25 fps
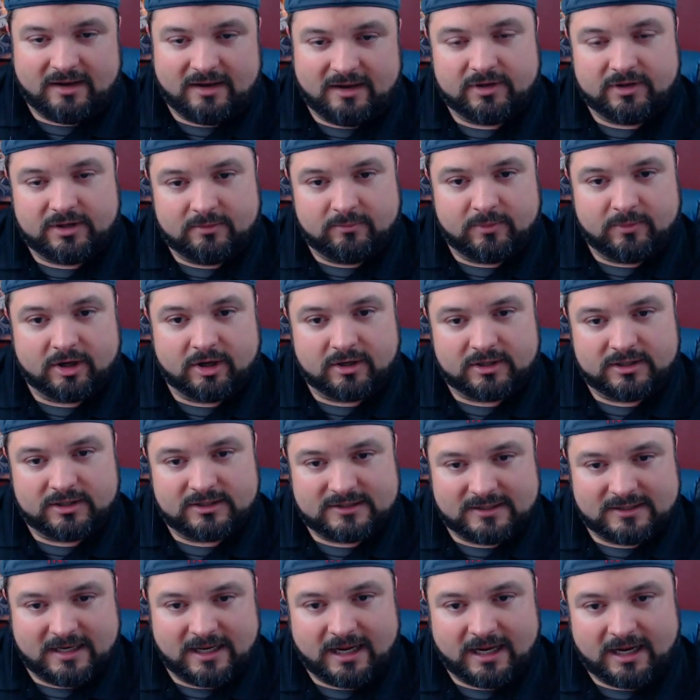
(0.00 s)
we have on the
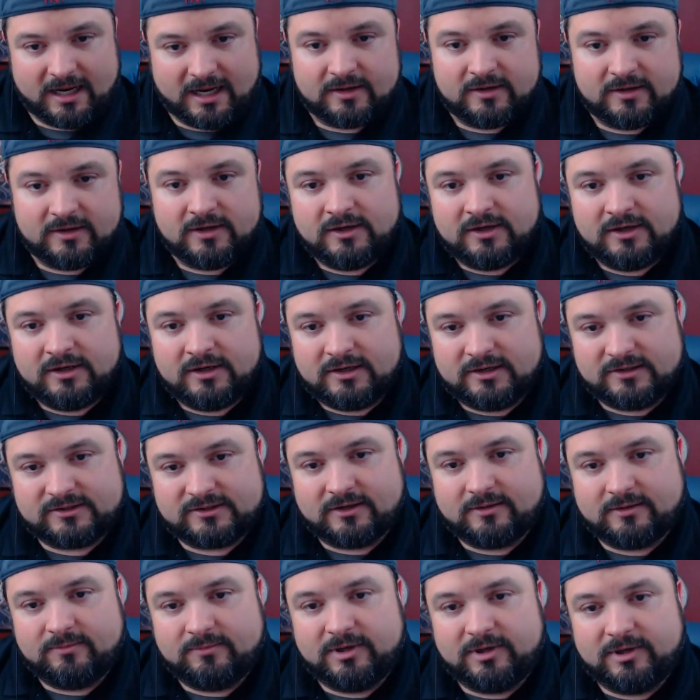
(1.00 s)
market today.
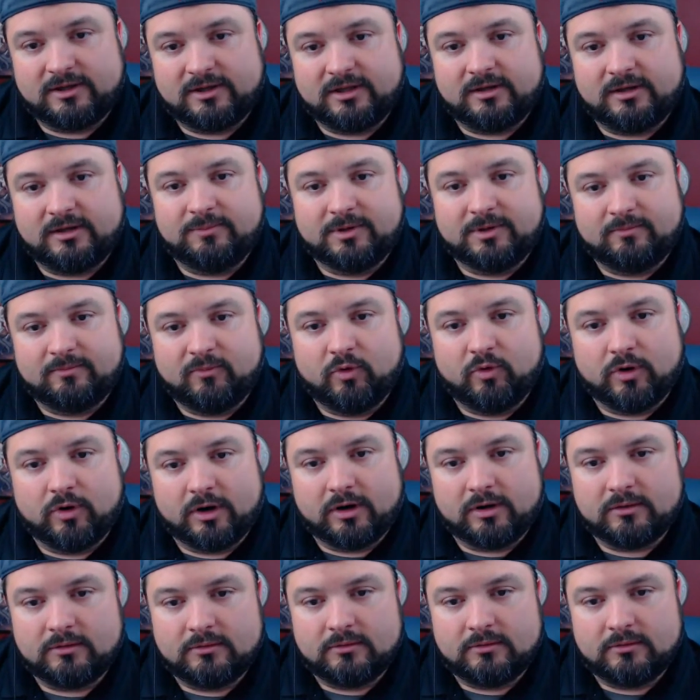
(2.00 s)
It's going to be a little bit
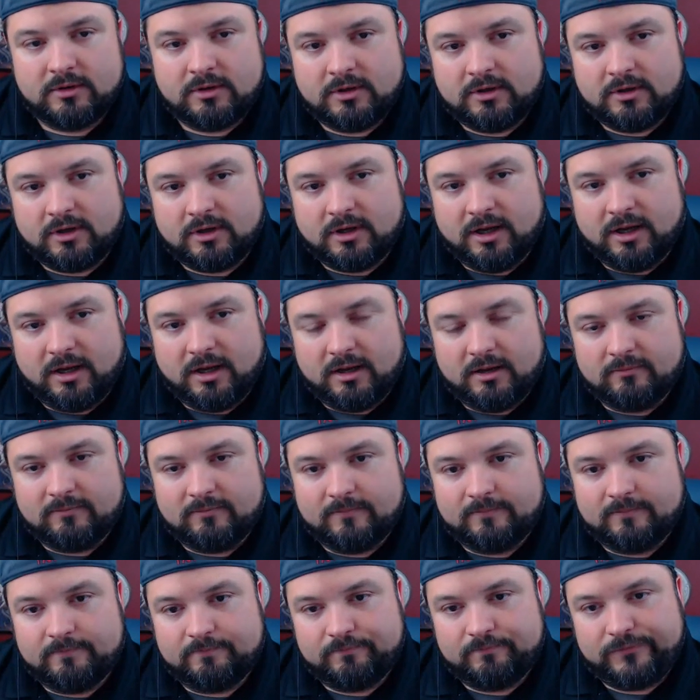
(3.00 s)
more
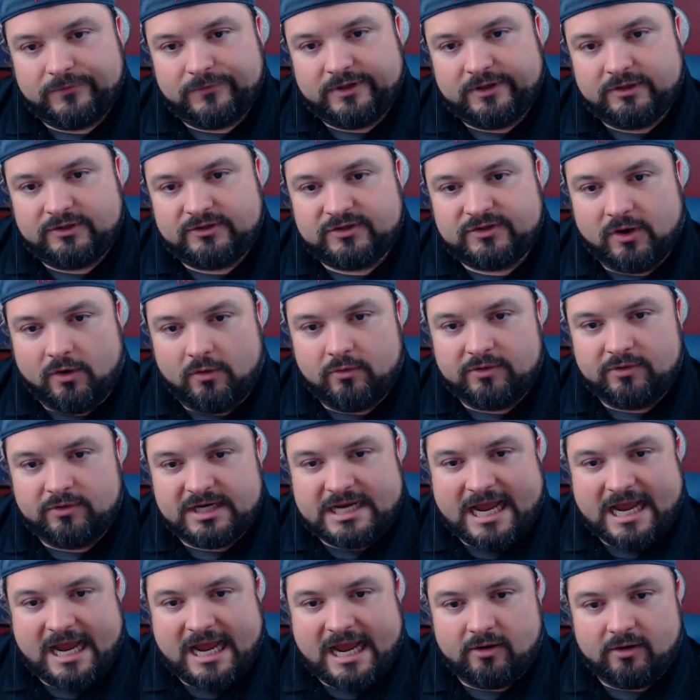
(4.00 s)

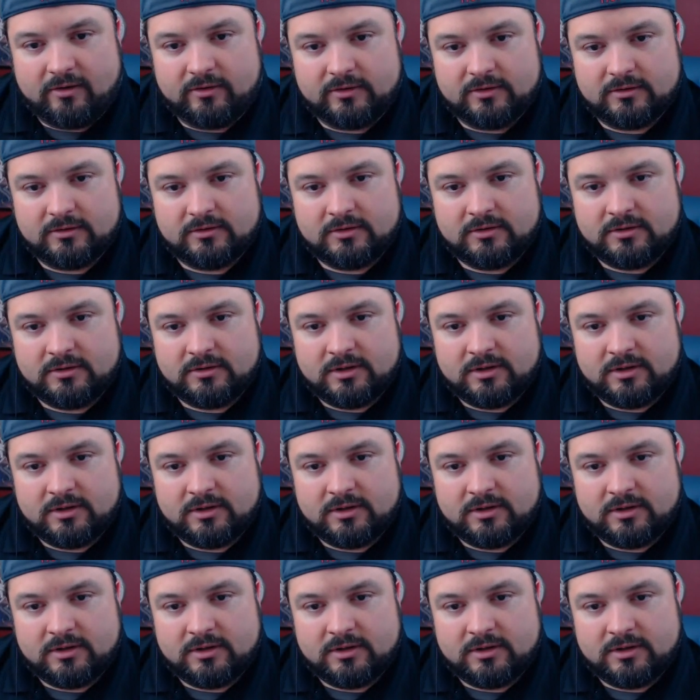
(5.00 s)
toned down.